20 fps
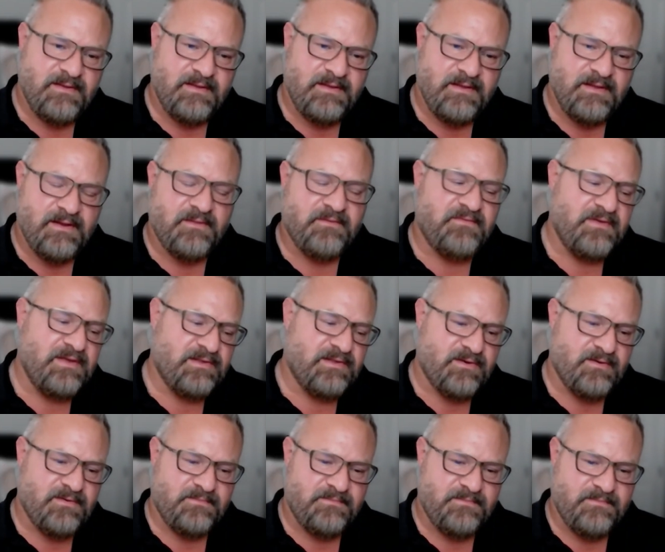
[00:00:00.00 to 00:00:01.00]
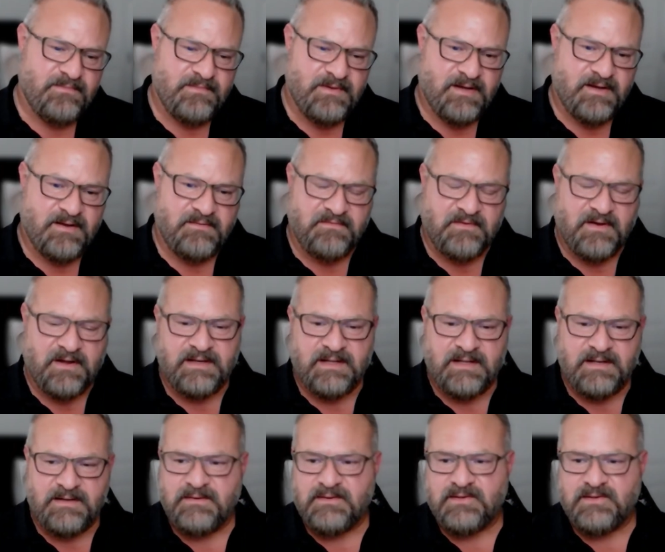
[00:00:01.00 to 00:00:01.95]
you know the feature uh, funded.